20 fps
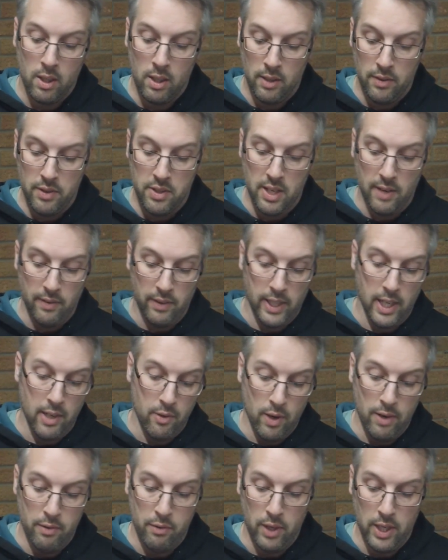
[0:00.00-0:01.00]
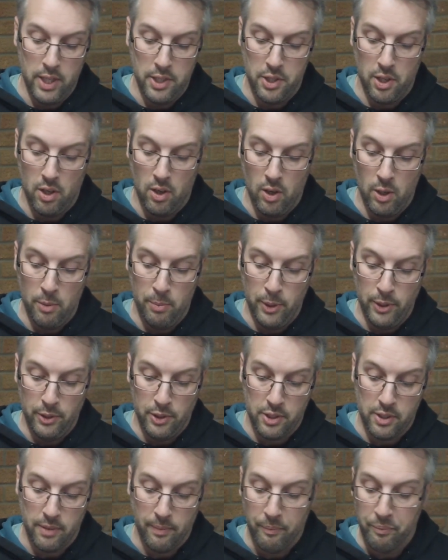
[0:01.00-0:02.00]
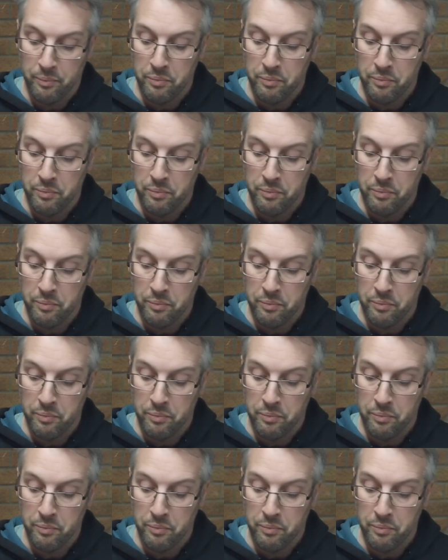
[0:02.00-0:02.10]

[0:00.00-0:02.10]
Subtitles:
of the 7K rev range at higher boost.